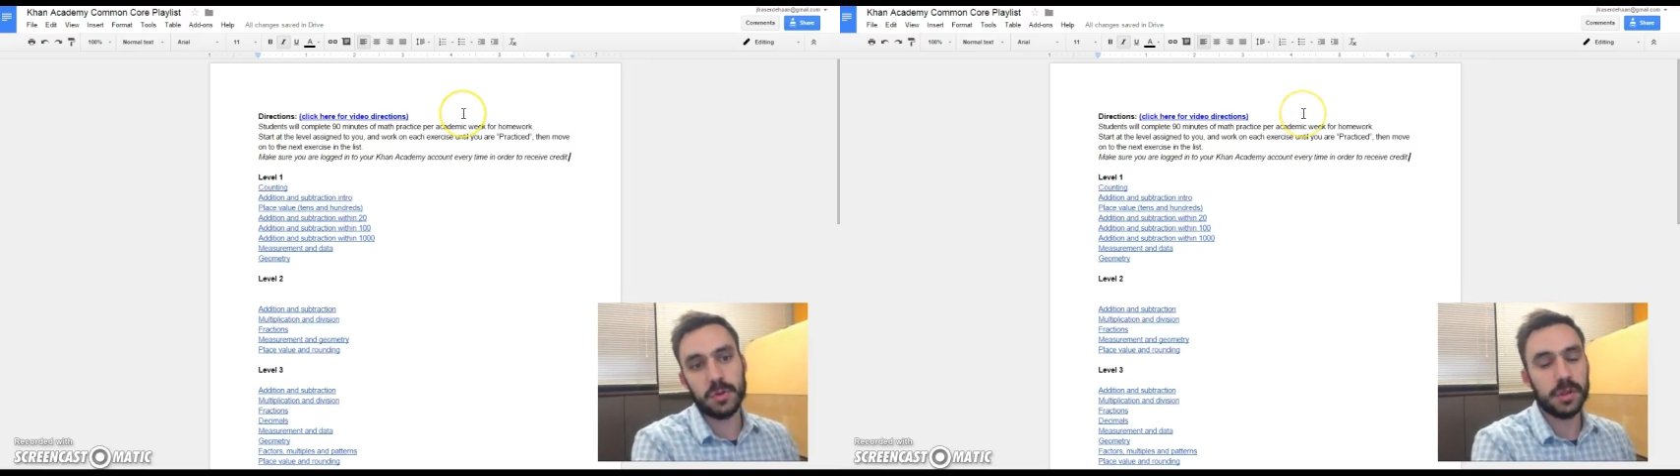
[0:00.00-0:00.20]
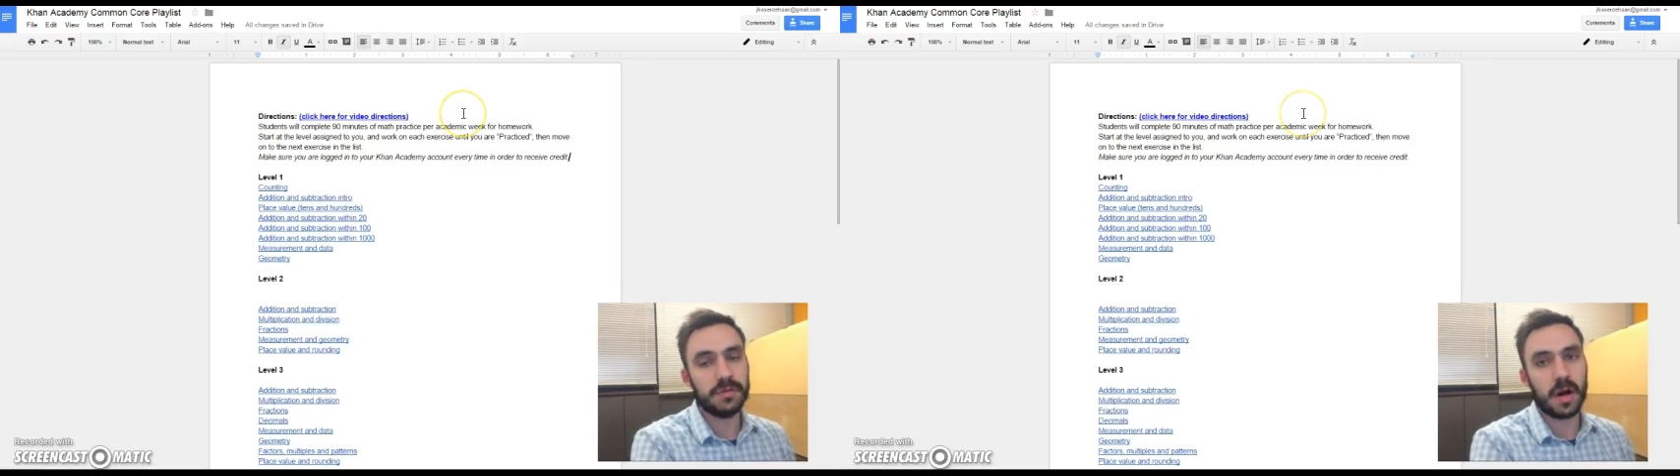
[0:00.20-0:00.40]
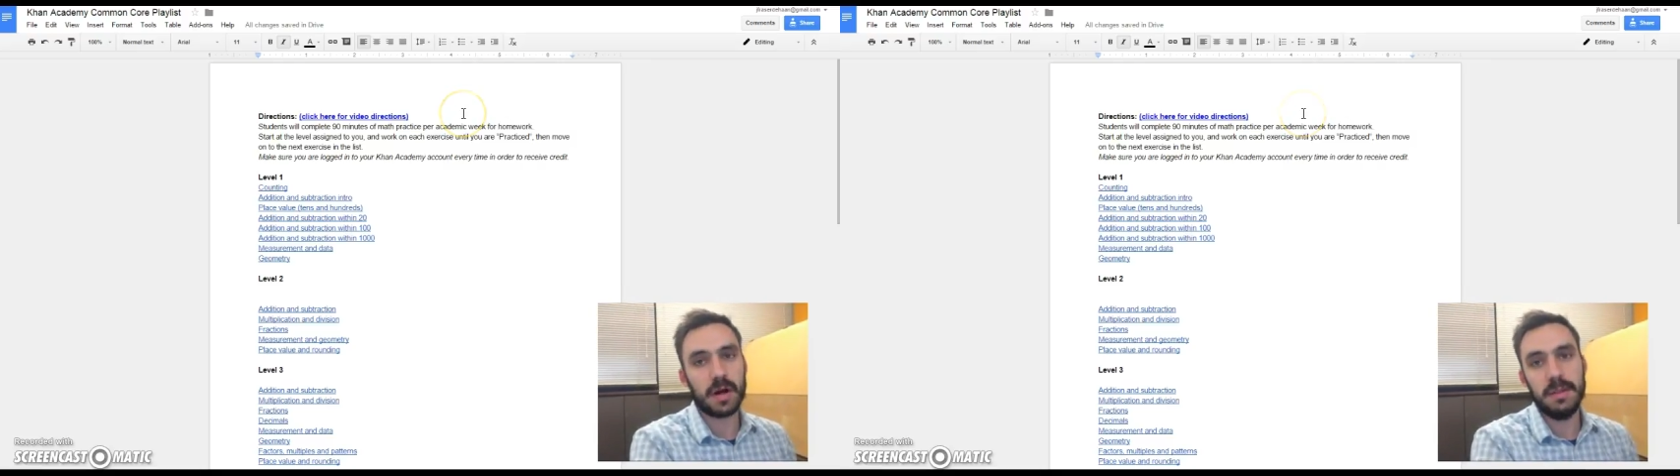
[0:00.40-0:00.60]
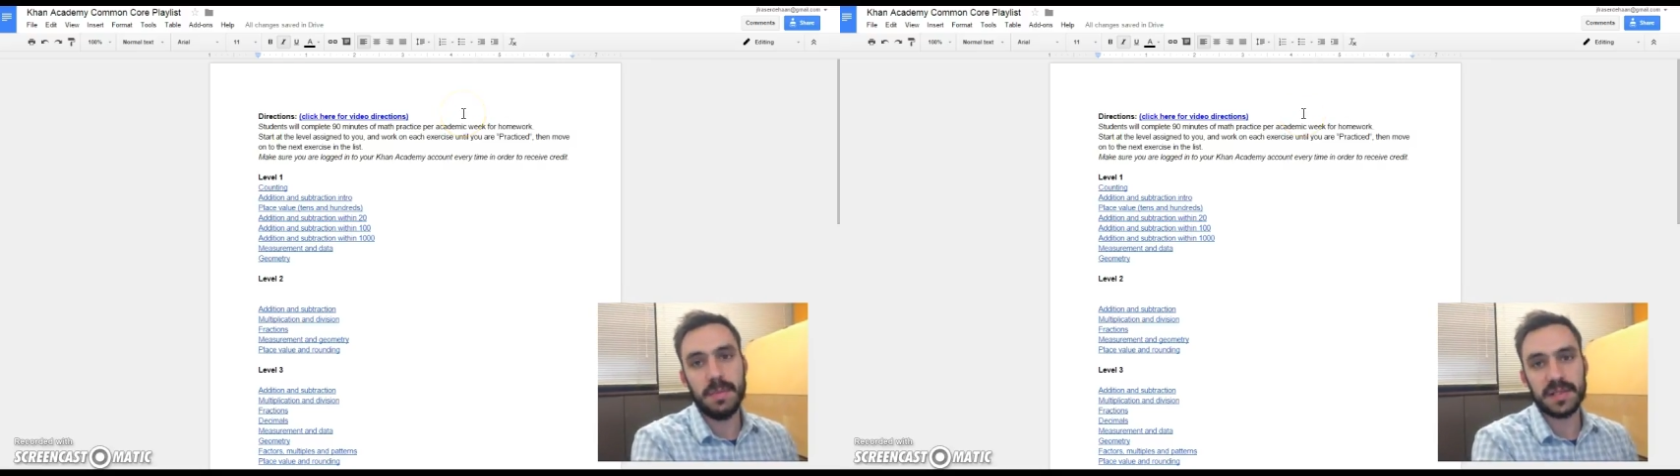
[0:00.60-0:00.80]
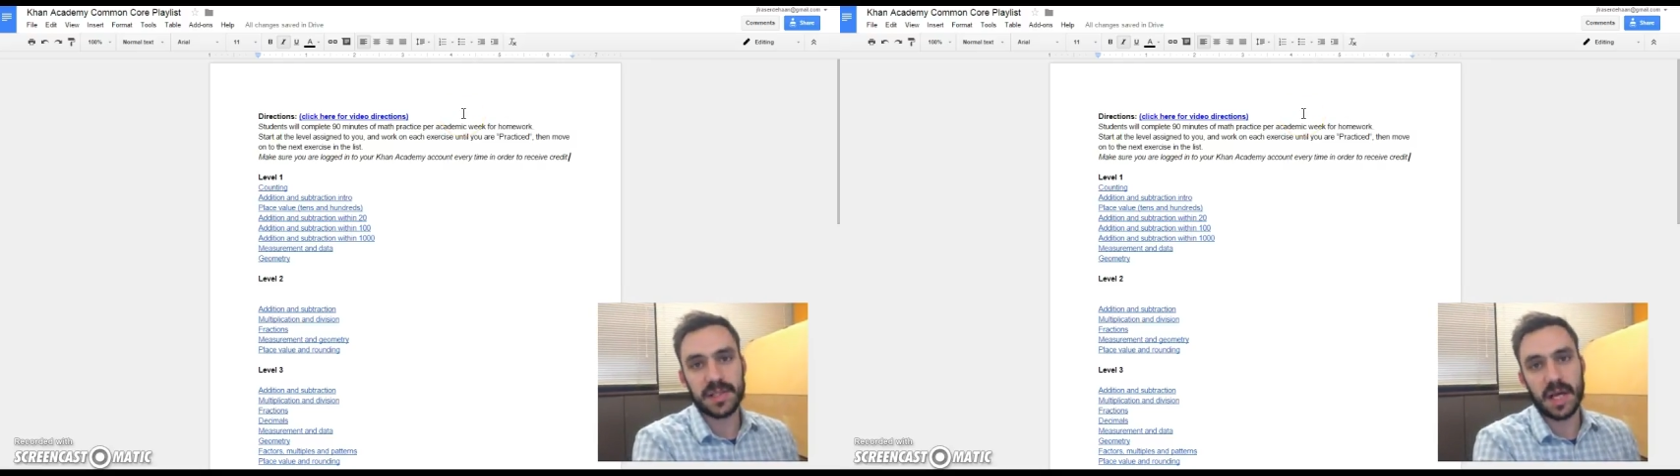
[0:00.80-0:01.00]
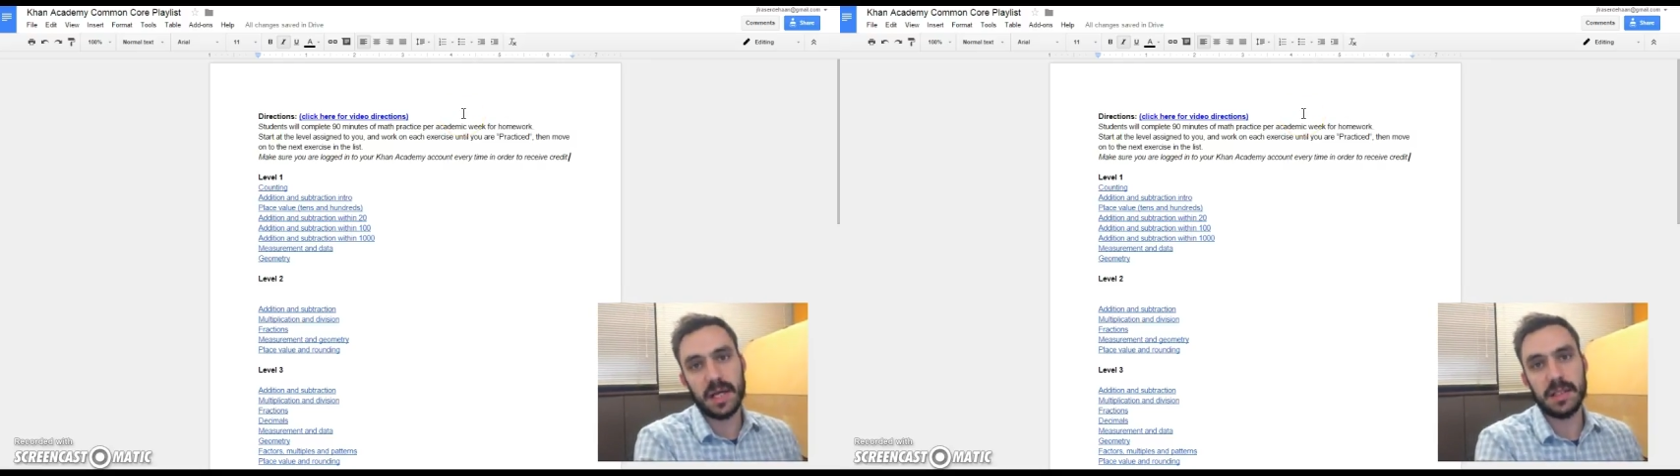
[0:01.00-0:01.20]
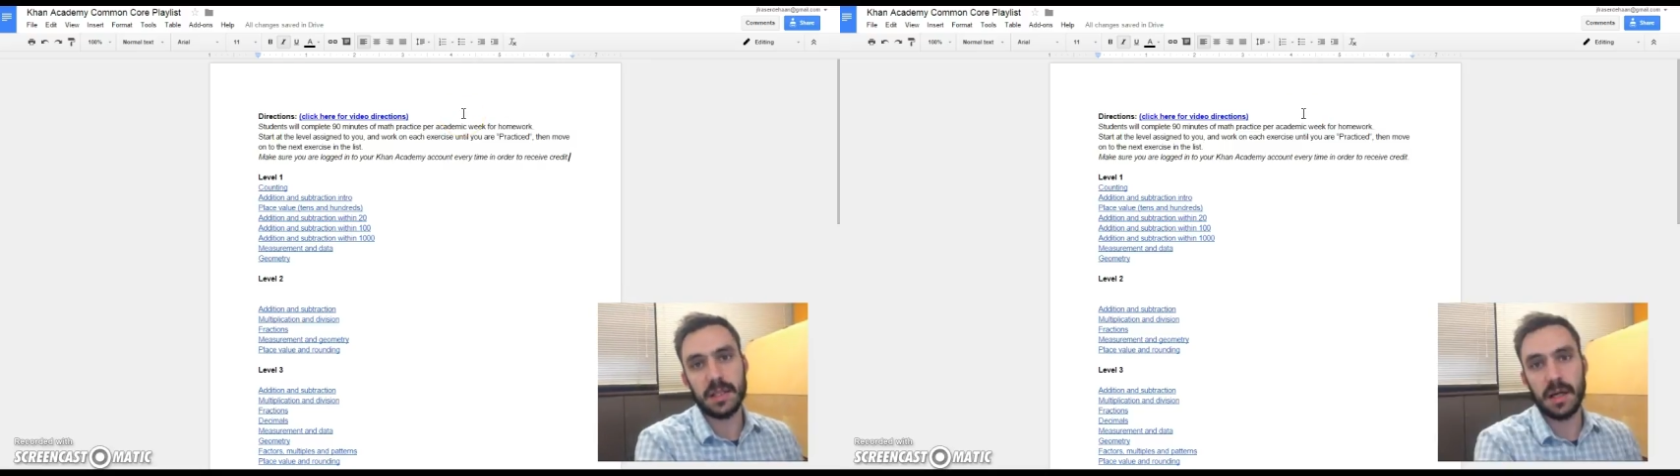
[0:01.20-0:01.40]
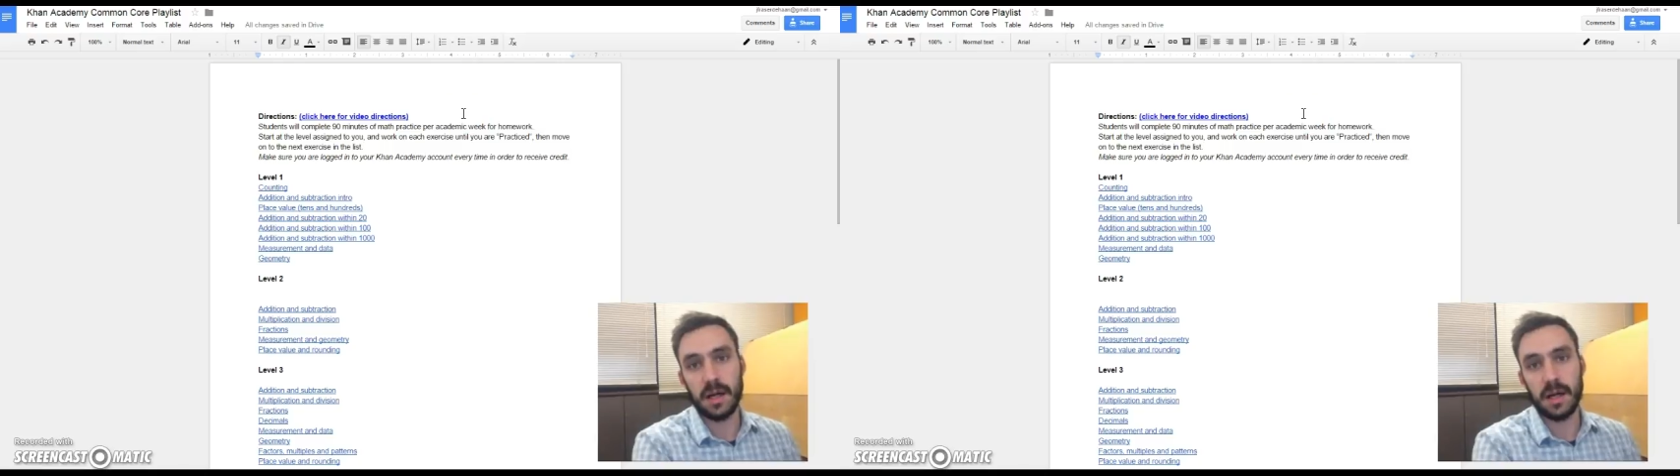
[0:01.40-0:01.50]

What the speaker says: should have already been assigned